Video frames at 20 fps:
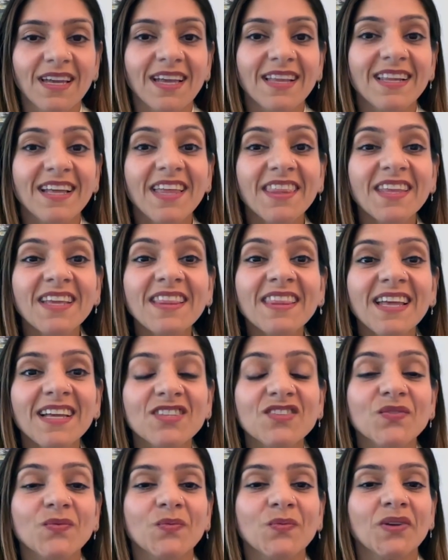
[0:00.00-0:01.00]
And I think
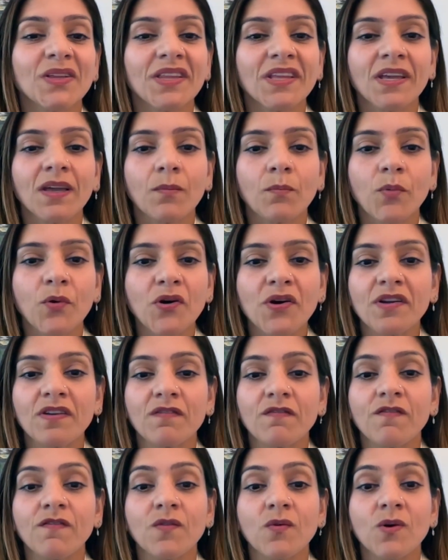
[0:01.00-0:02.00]
that's really
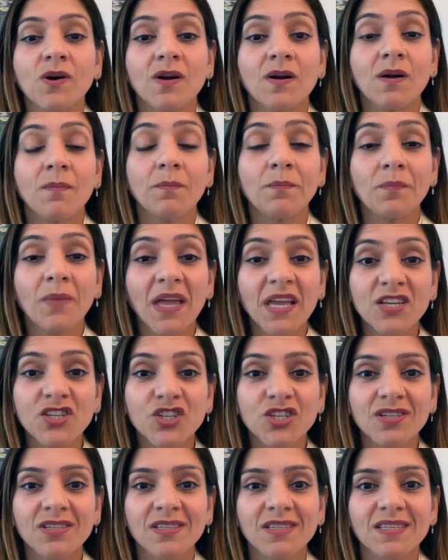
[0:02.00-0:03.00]
important for
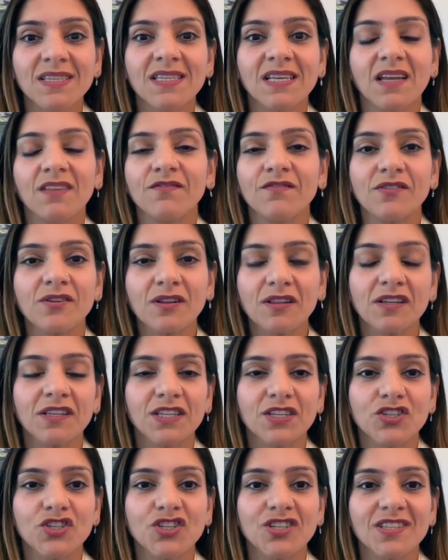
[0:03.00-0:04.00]
patients and for
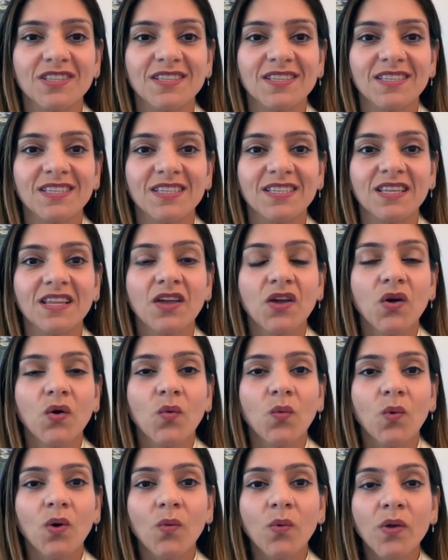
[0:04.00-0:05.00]
clinicians. And
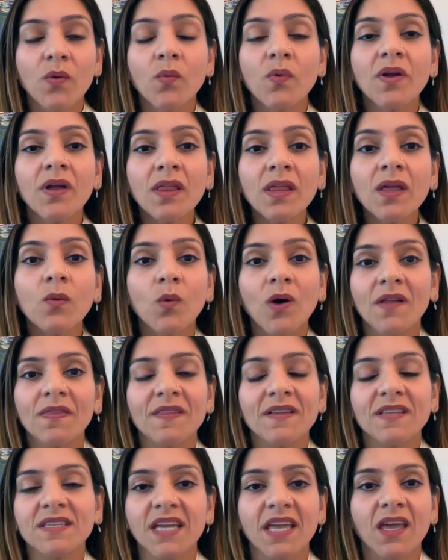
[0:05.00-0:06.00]
what we really want
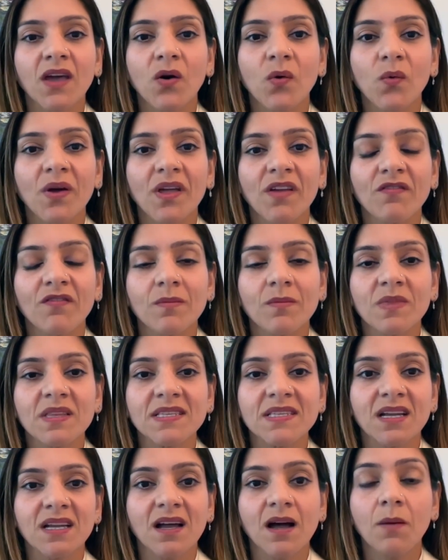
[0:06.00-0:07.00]
the takeaway from
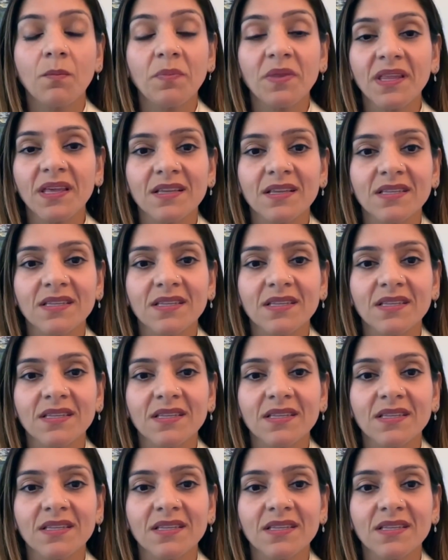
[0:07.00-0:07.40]
this accompanying